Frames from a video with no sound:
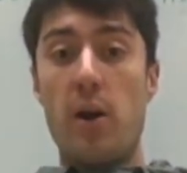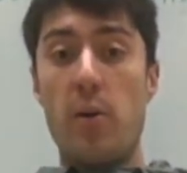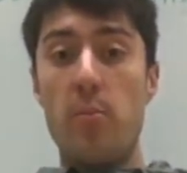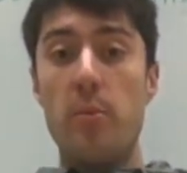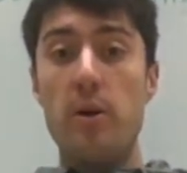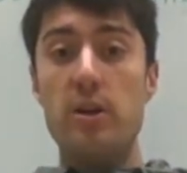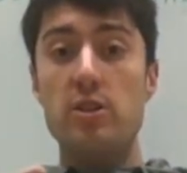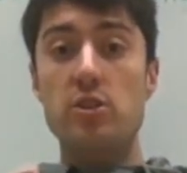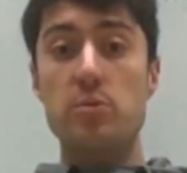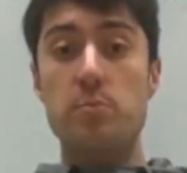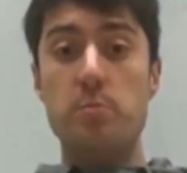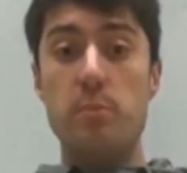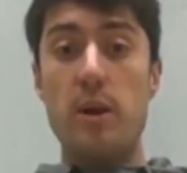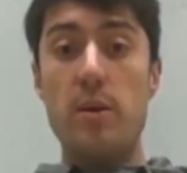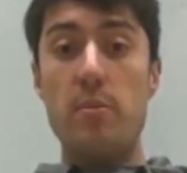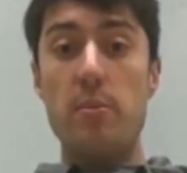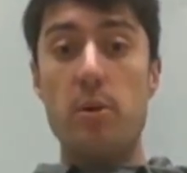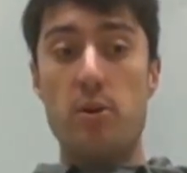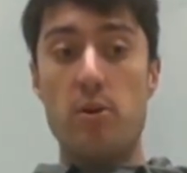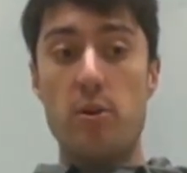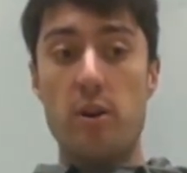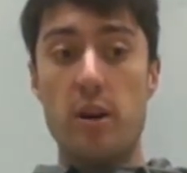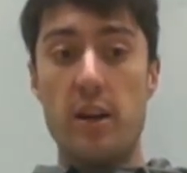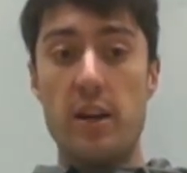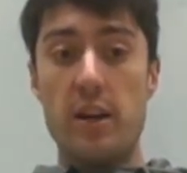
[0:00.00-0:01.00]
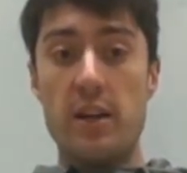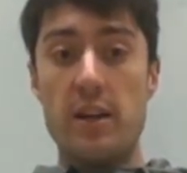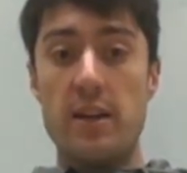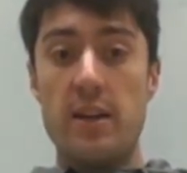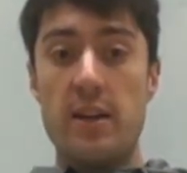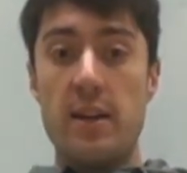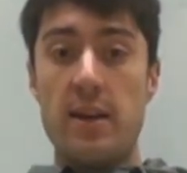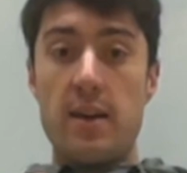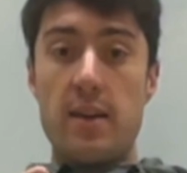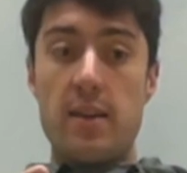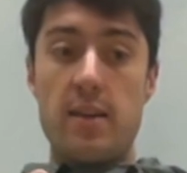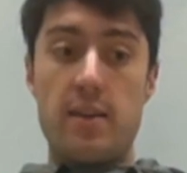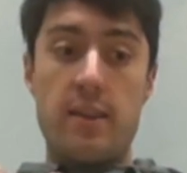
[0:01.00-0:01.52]
much memory
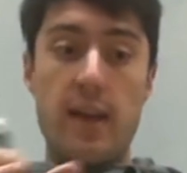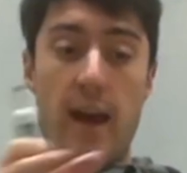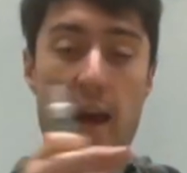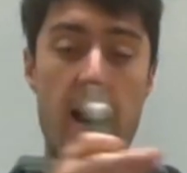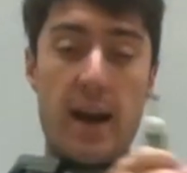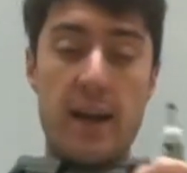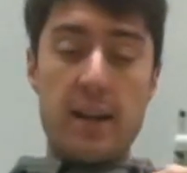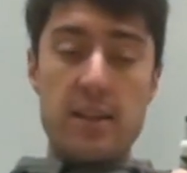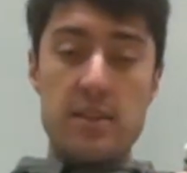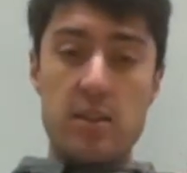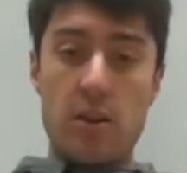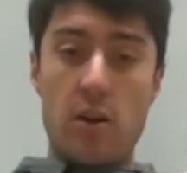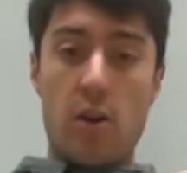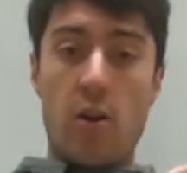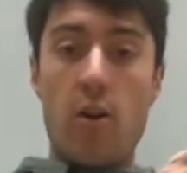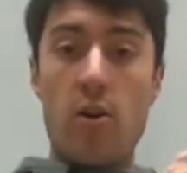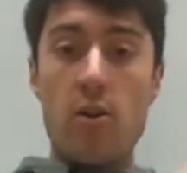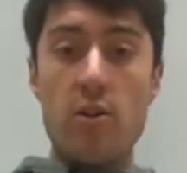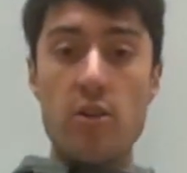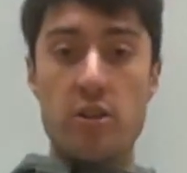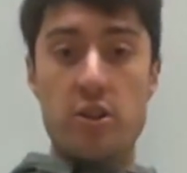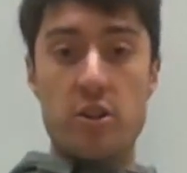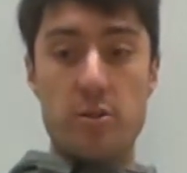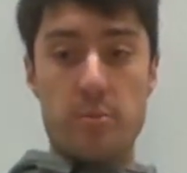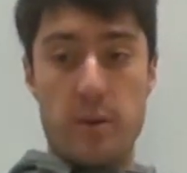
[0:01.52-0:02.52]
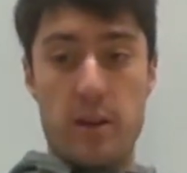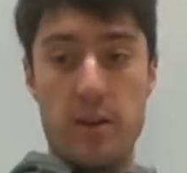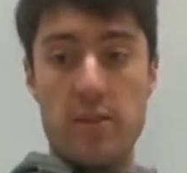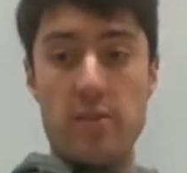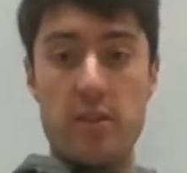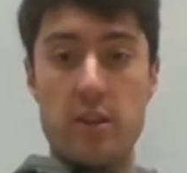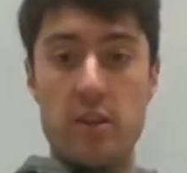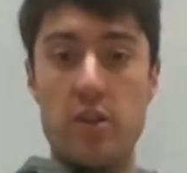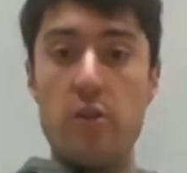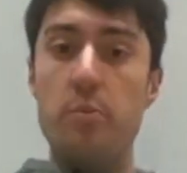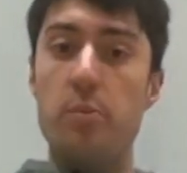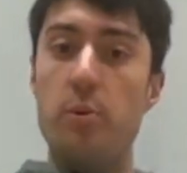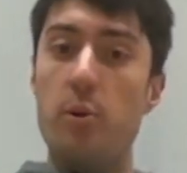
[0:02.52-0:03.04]
that argument
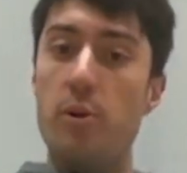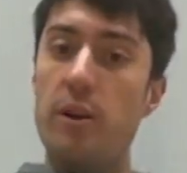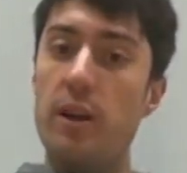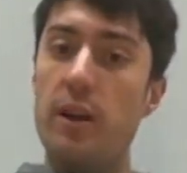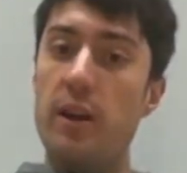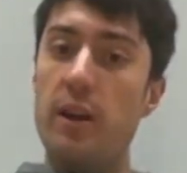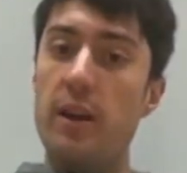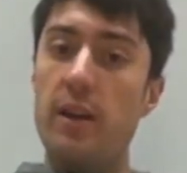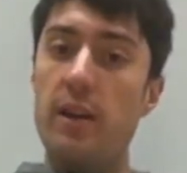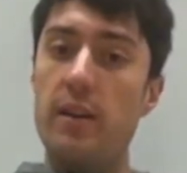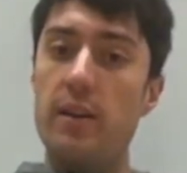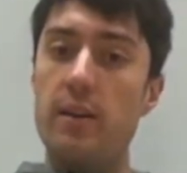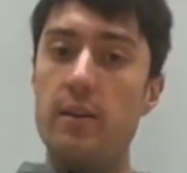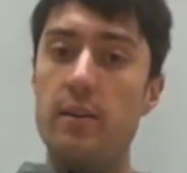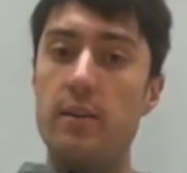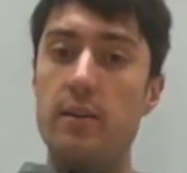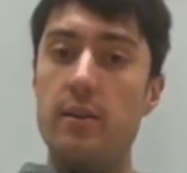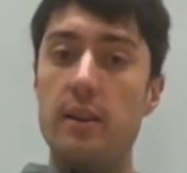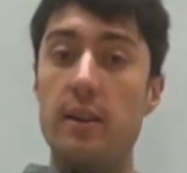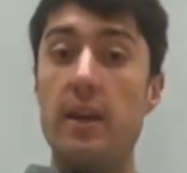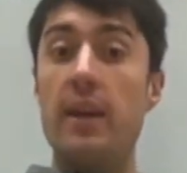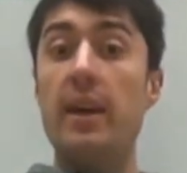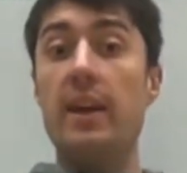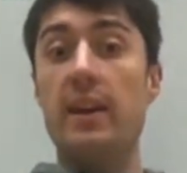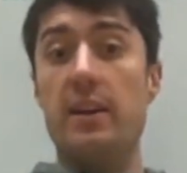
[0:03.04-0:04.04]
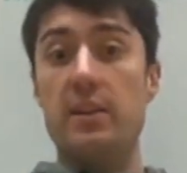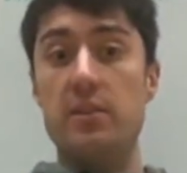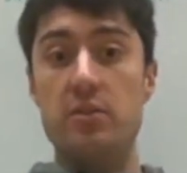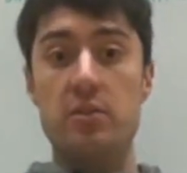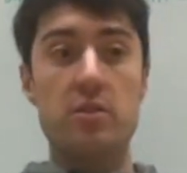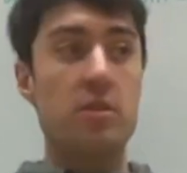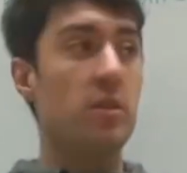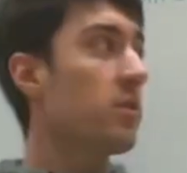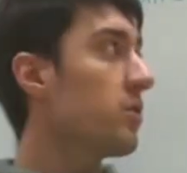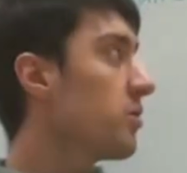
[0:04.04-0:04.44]
that you put in is.